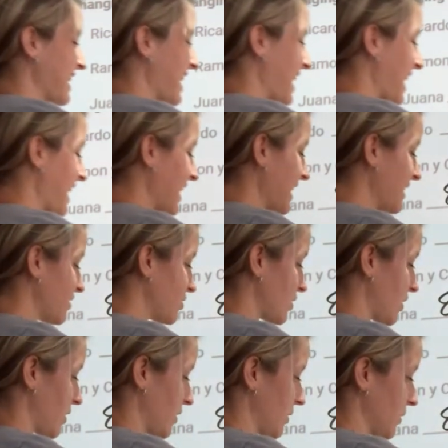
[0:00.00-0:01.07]

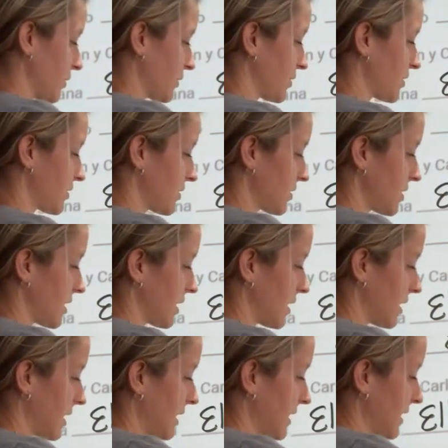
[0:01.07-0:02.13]
Ellos.
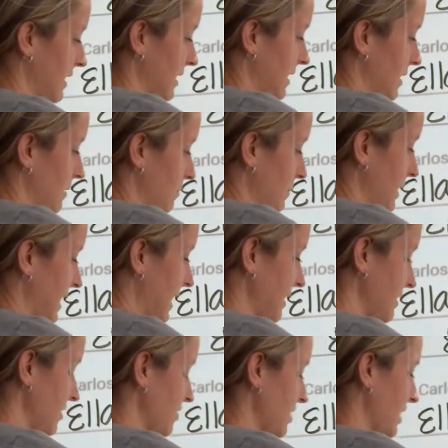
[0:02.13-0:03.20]
Because
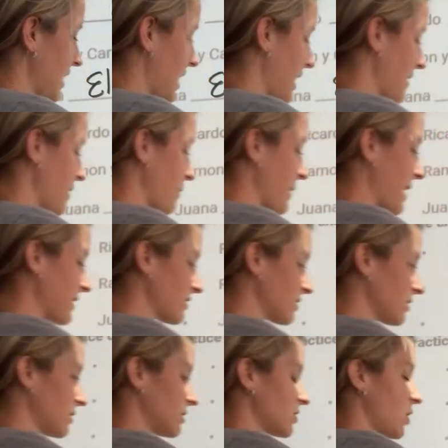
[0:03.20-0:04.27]
there's a guy, the
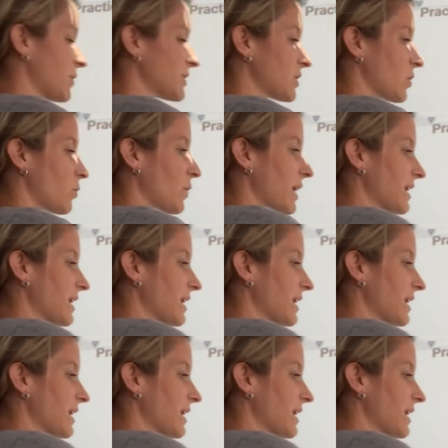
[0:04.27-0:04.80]
masculine is always going to win.